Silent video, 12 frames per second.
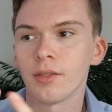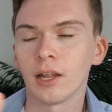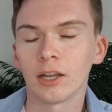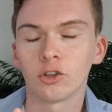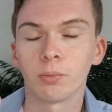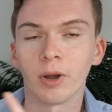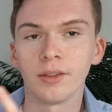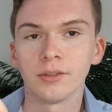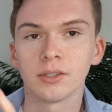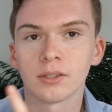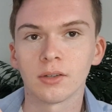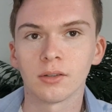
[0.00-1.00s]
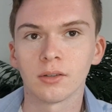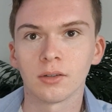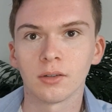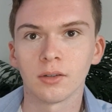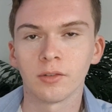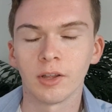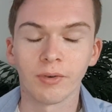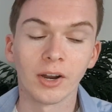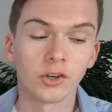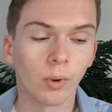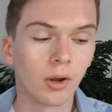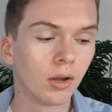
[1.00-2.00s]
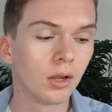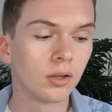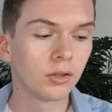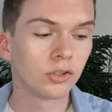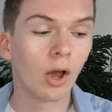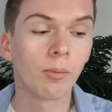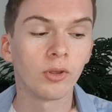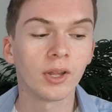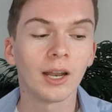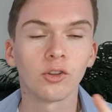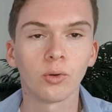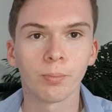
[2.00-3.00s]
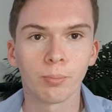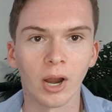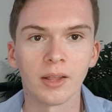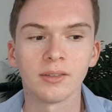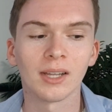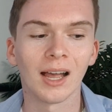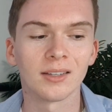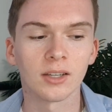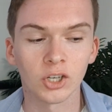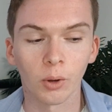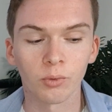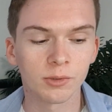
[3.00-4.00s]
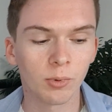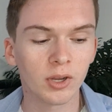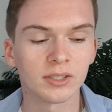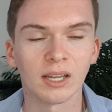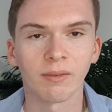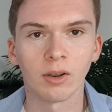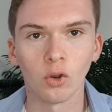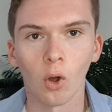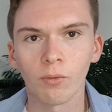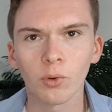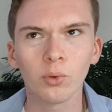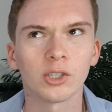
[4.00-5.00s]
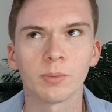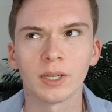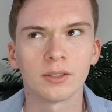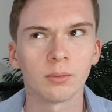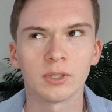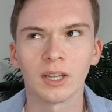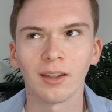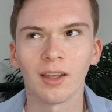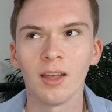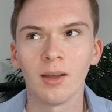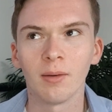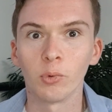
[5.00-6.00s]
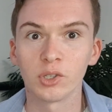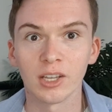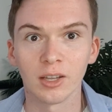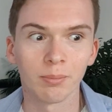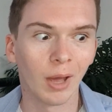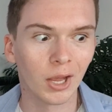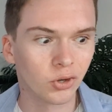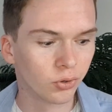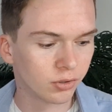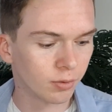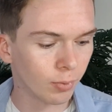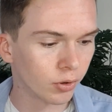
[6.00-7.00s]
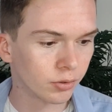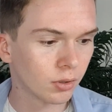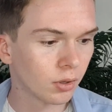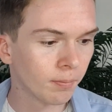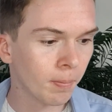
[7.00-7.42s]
The Little Prince, the French one. So I put The Little Prince as a children's book instead of a novel, just because it was like mostly pictures, to be honest.